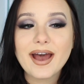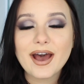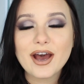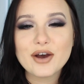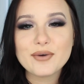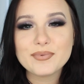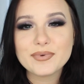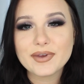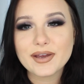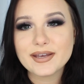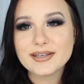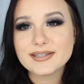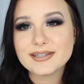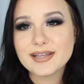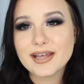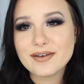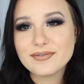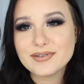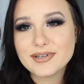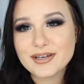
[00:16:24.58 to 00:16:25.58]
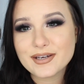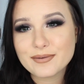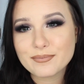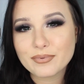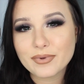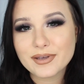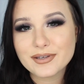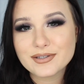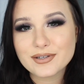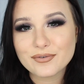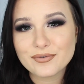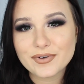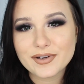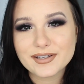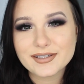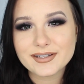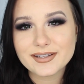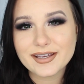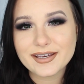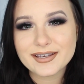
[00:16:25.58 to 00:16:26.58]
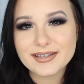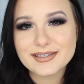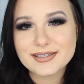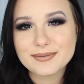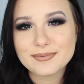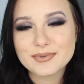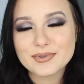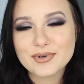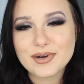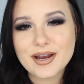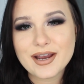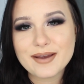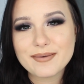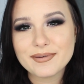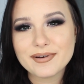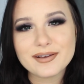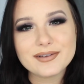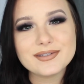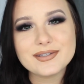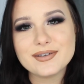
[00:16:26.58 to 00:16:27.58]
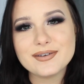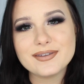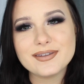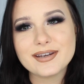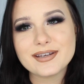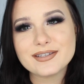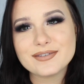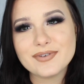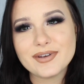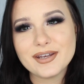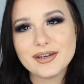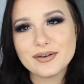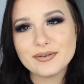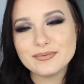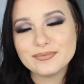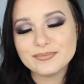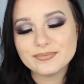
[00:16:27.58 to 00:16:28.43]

I hope you guys loved it. Please don't forget to like and subscribe, and I'll see you in the next video.